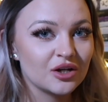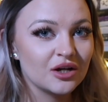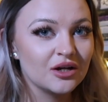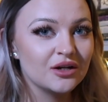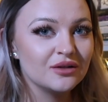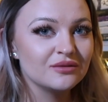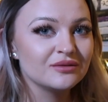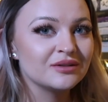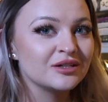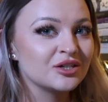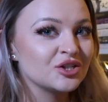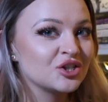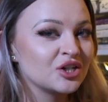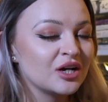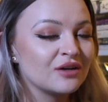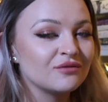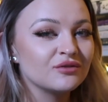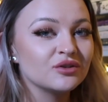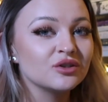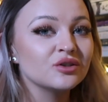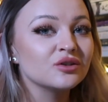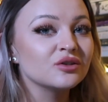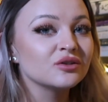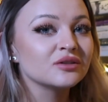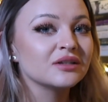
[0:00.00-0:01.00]
own
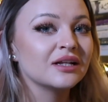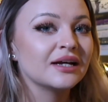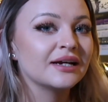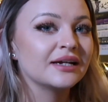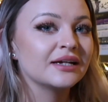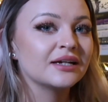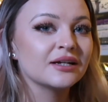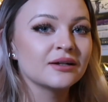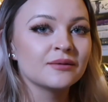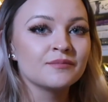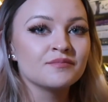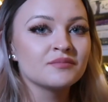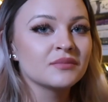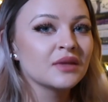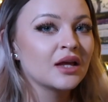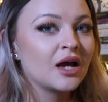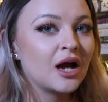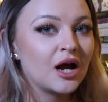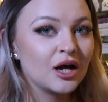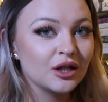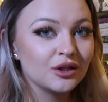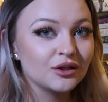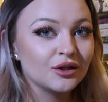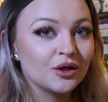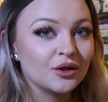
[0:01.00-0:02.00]
disheveled like
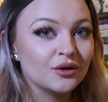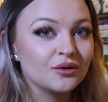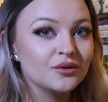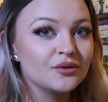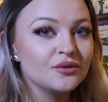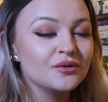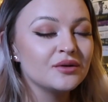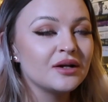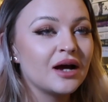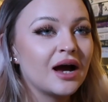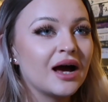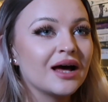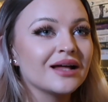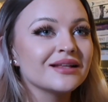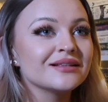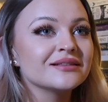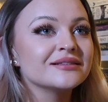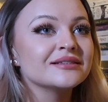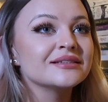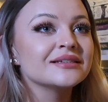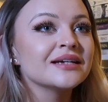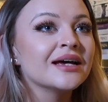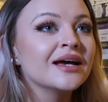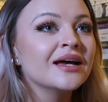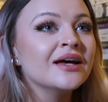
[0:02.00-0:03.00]
alone
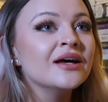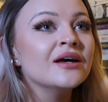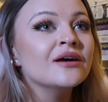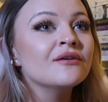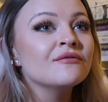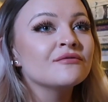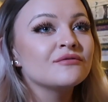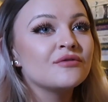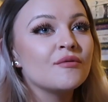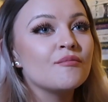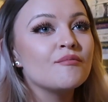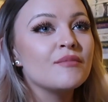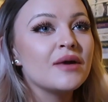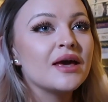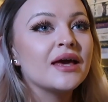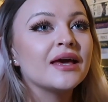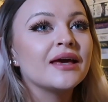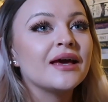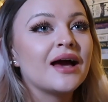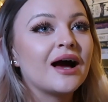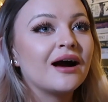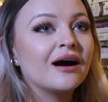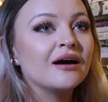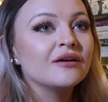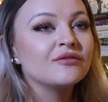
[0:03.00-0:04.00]
and for
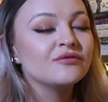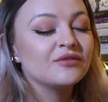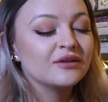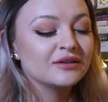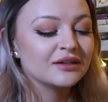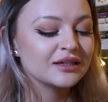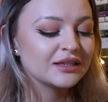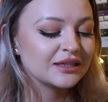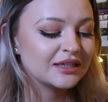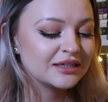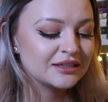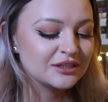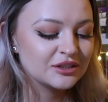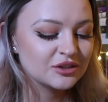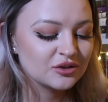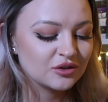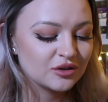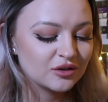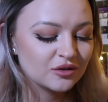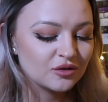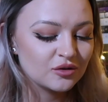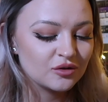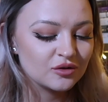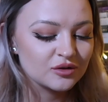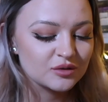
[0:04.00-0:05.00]
me I feel like this is
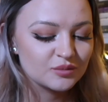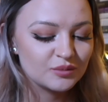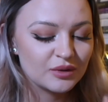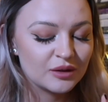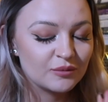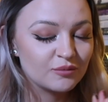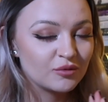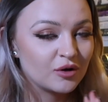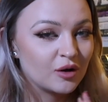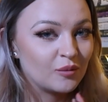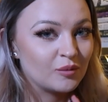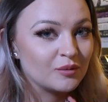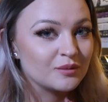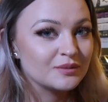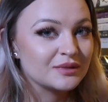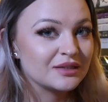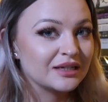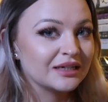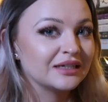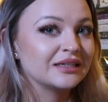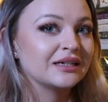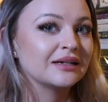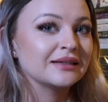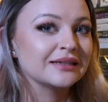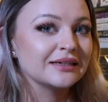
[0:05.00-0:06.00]
going to cause big problems
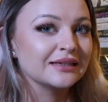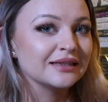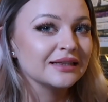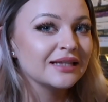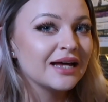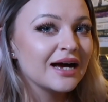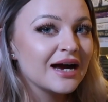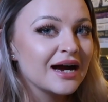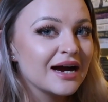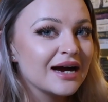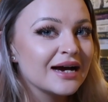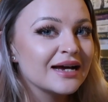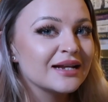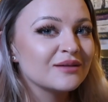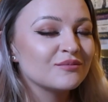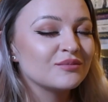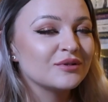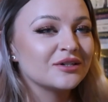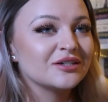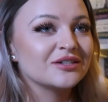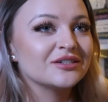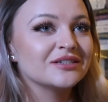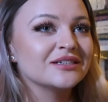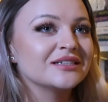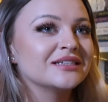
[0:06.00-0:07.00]
later down the line
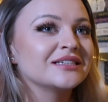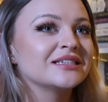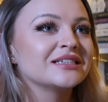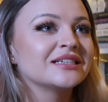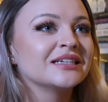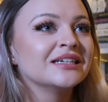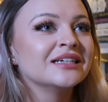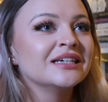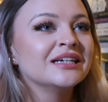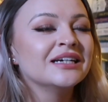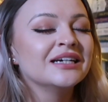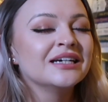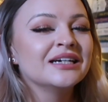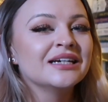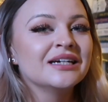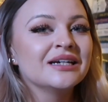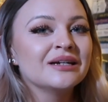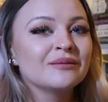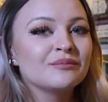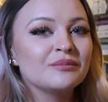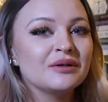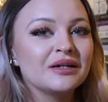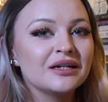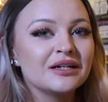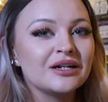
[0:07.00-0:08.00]
because
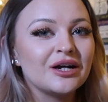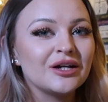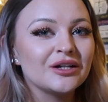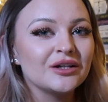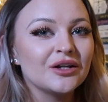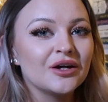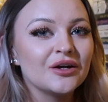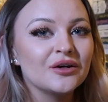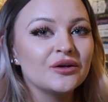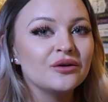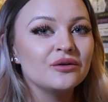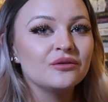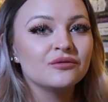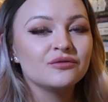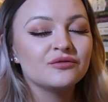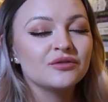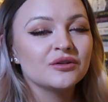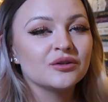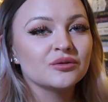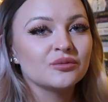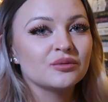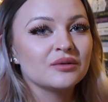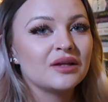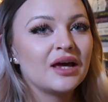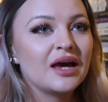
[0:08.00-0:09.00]
being alone
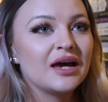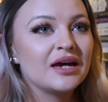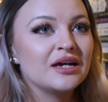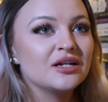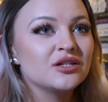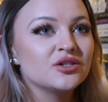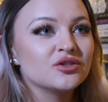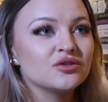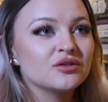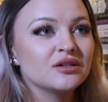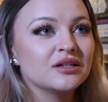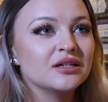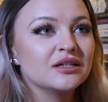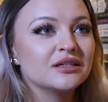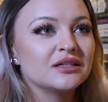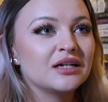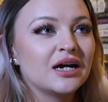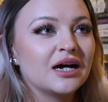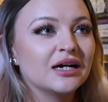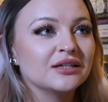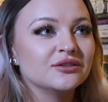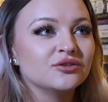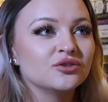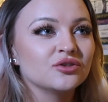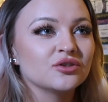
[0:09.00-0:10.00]
filled with hatred
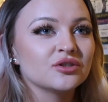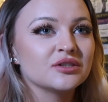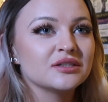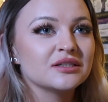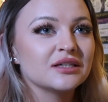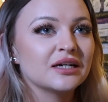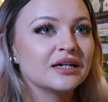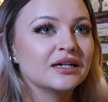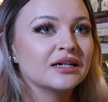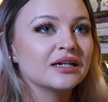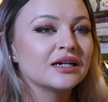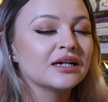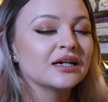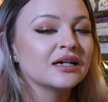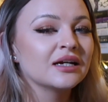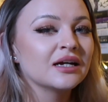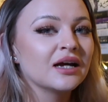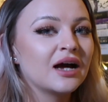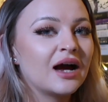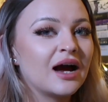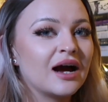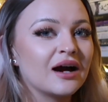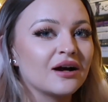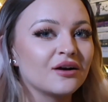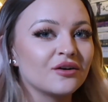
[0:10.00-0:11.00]
and just like
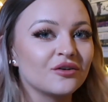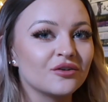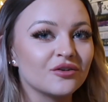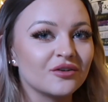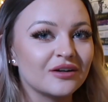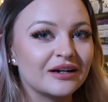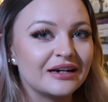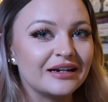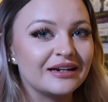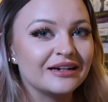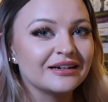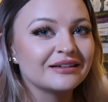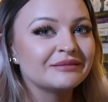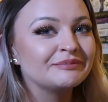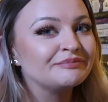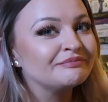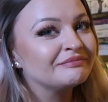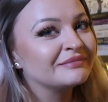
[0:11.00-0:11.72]
angry